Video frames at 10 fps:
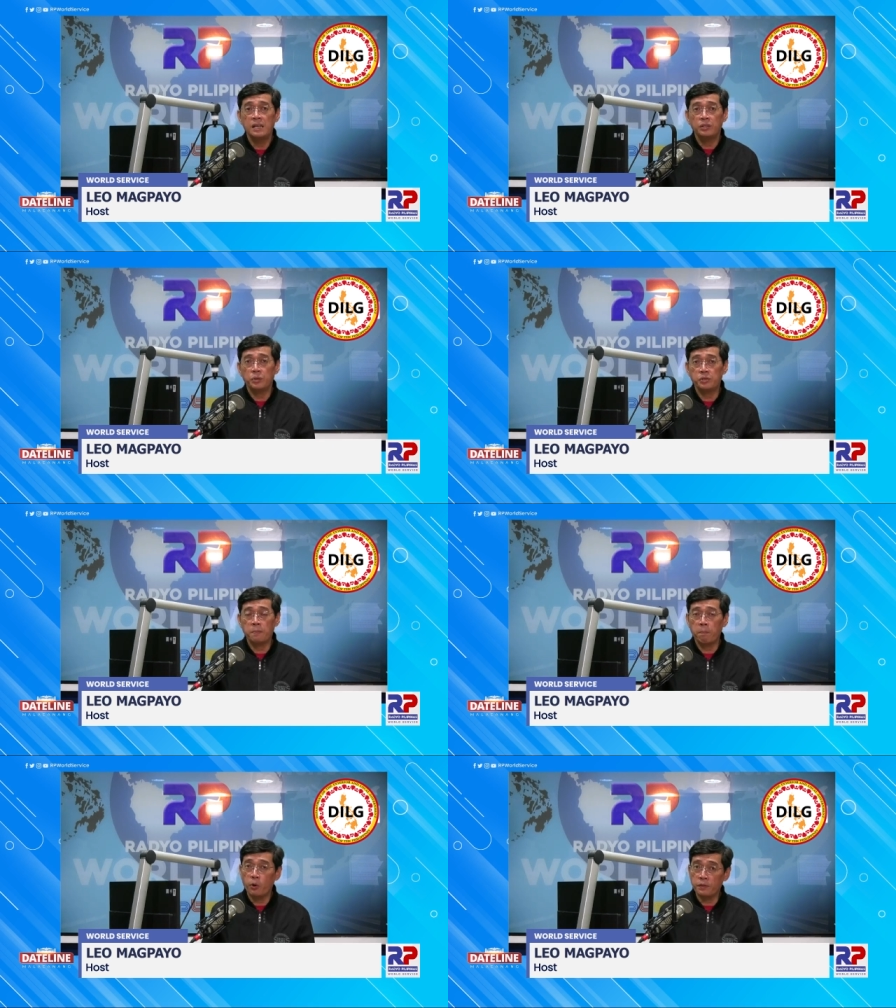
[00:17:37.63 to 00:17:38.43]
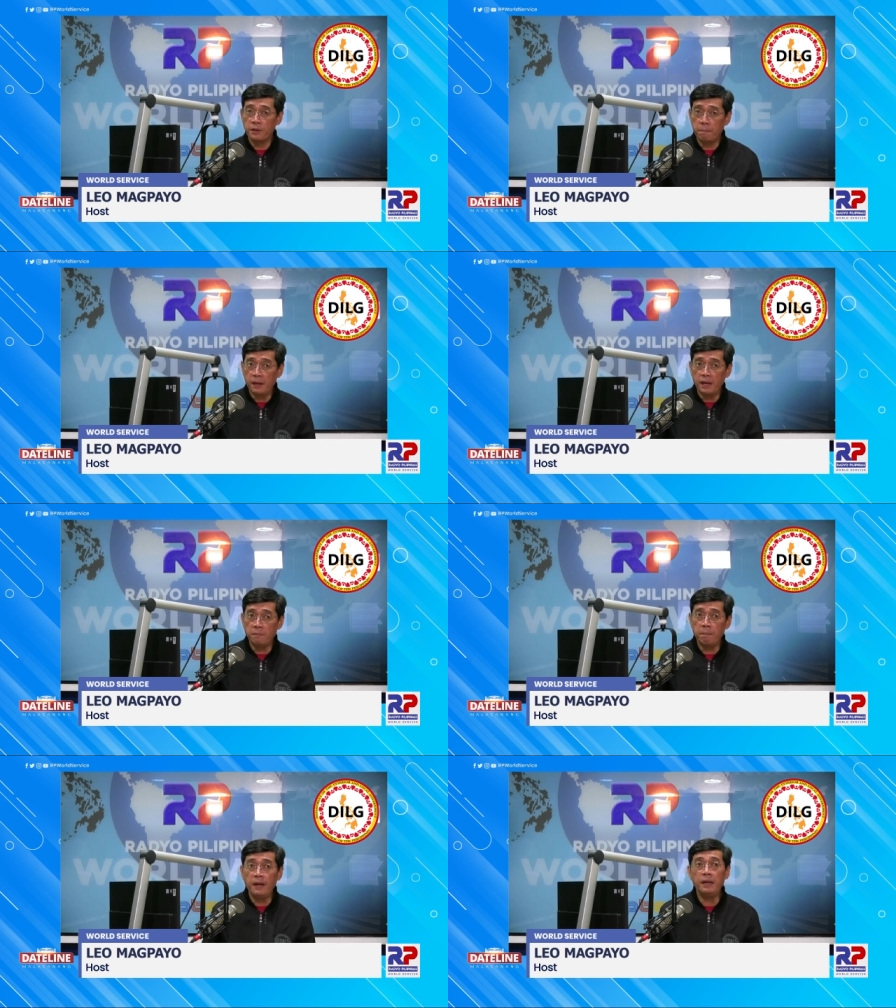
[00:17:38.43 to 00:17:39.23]
to support the
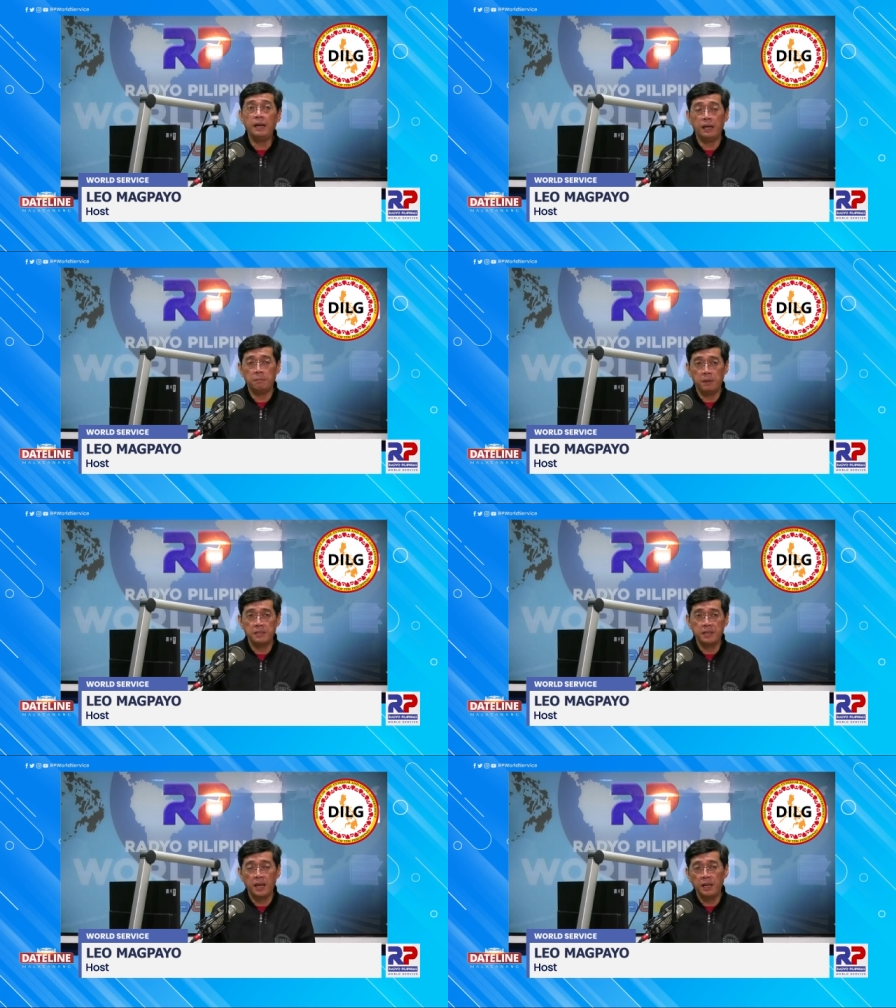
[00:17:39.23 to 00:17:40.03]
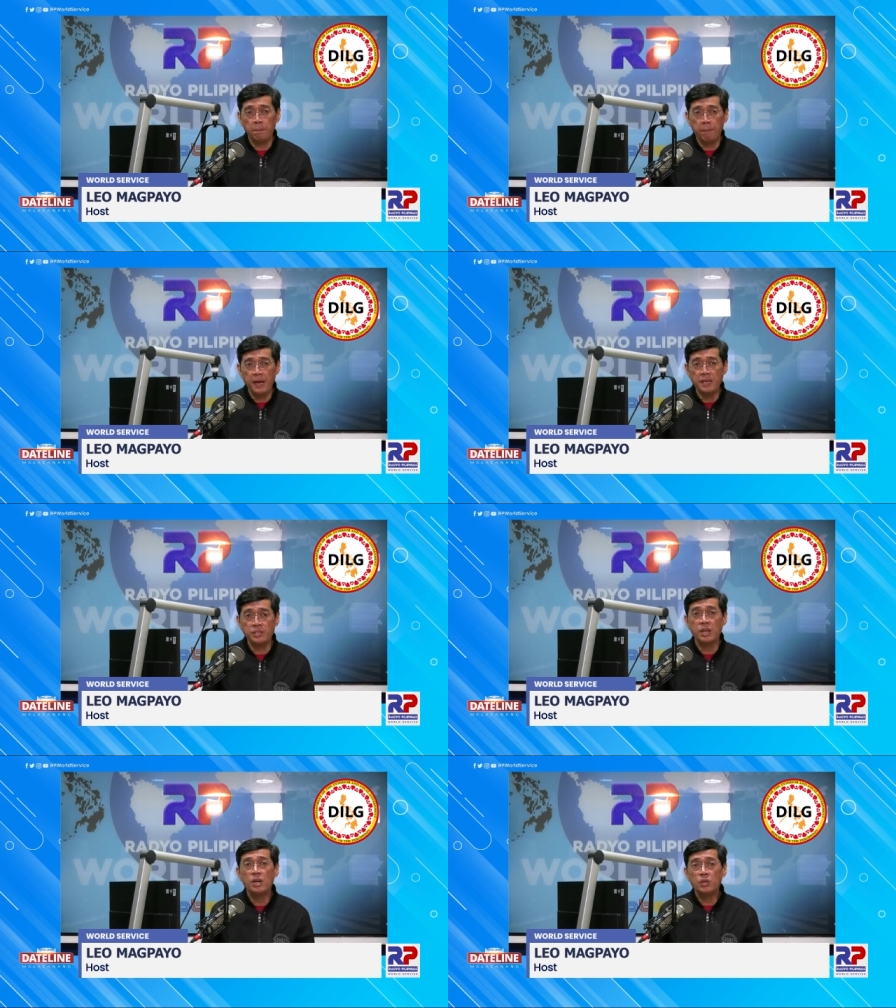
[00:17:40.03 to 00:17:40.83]
PNP in maintaining peace
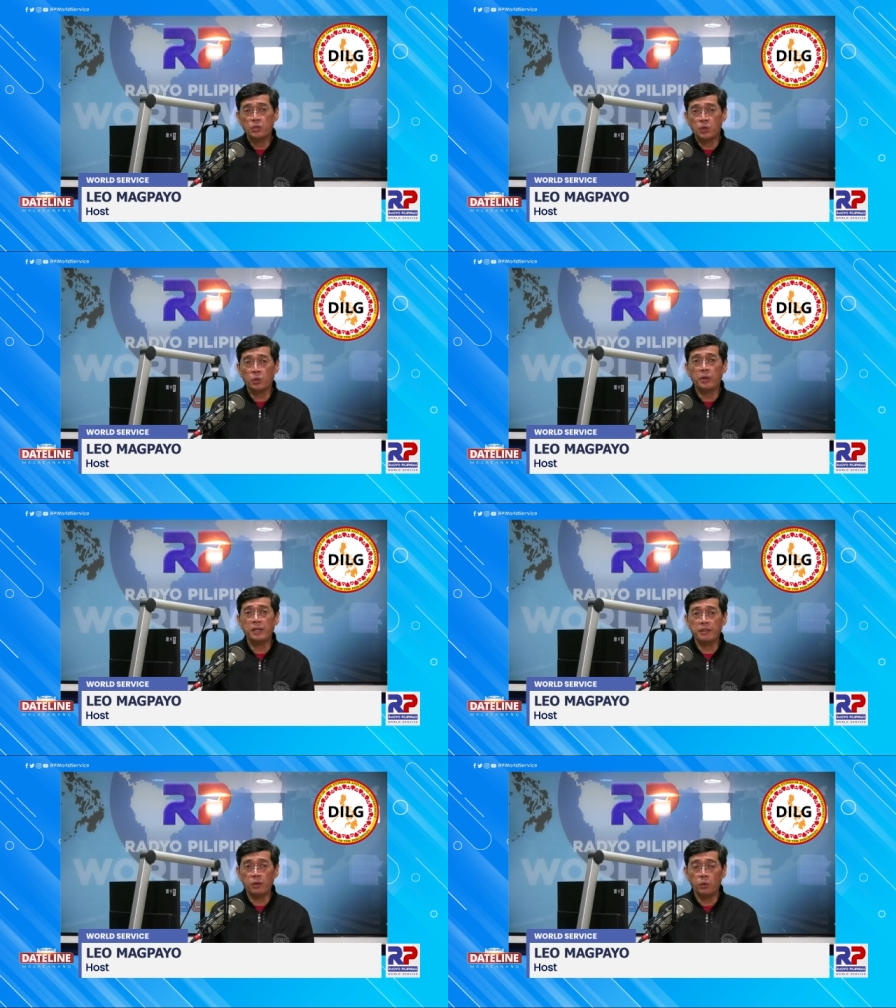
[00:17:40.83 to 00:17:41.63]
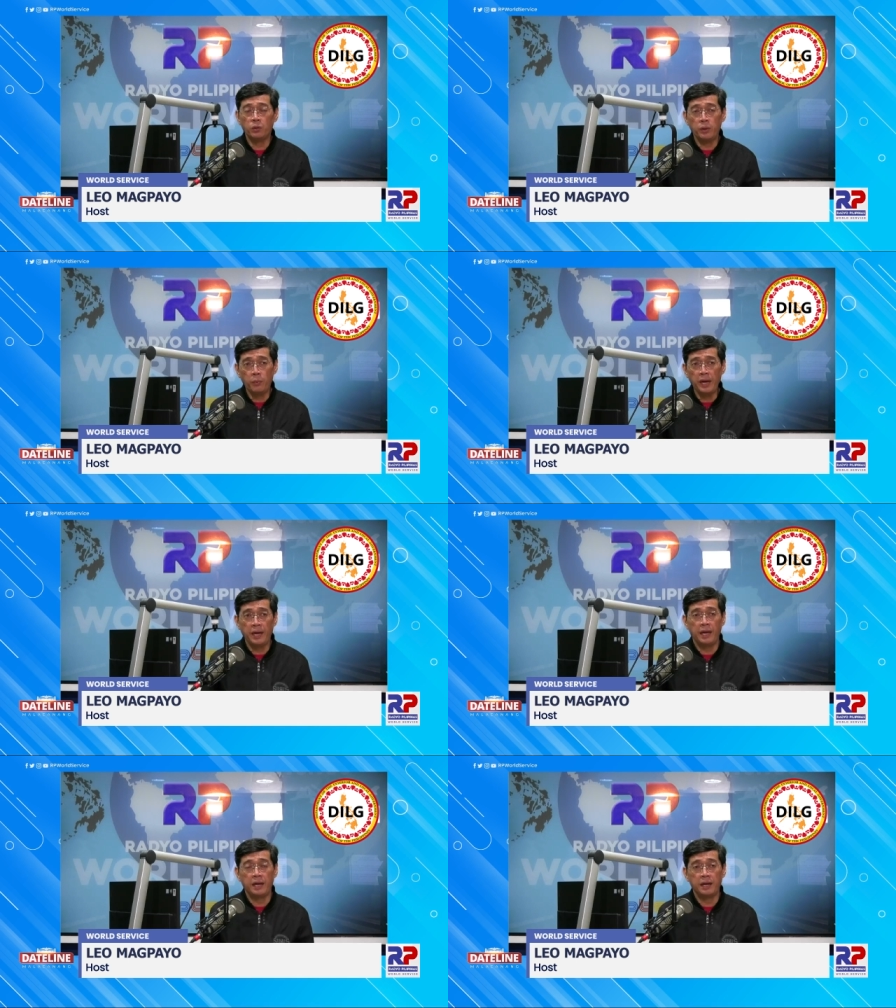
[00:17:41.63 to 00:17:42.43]
during the Holy
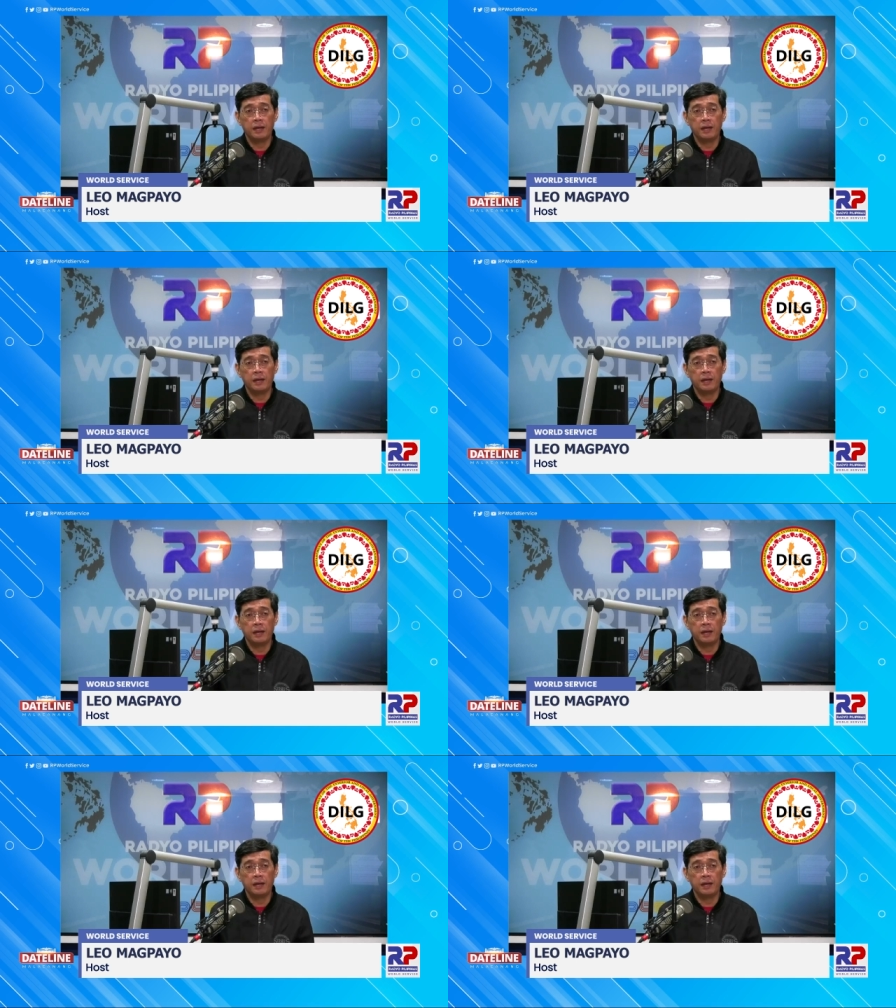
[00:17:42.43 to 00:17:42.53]
Week.